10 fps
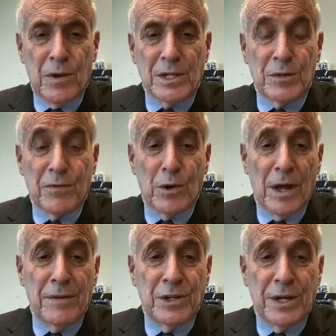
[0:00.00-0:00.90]
rest of her
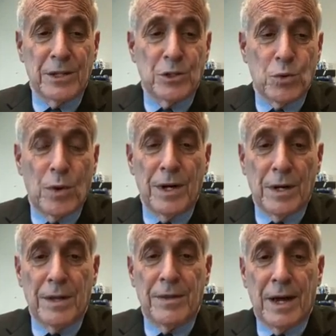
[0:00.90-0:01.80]
life she gets
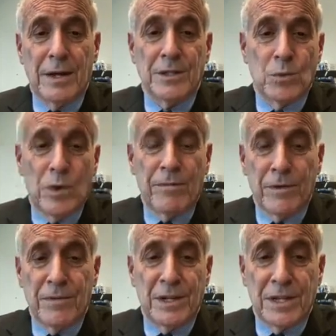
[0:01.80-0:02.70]

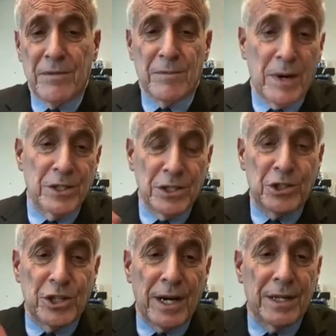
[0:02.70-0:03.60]
$29,157. By
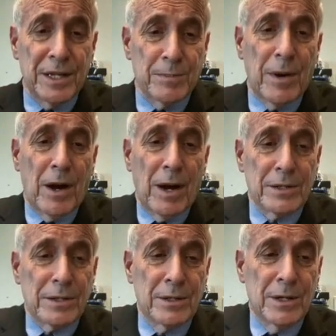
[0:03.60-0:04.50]
just checking this
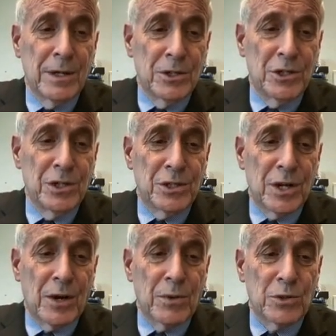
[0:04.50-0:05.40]
box, she's
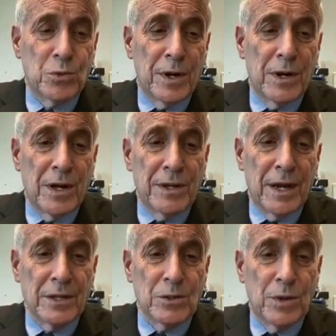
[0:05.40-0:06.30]
stuck with
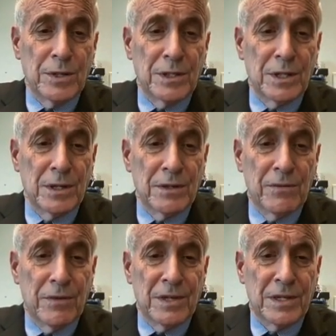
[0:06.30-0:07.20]

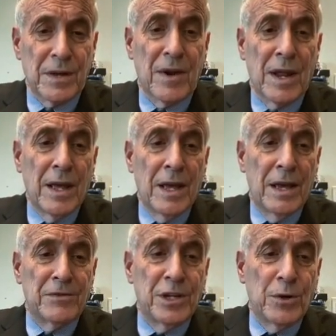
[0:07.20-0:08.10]
$29,157.
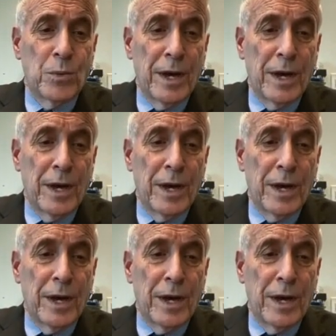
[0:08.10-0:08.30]
If she had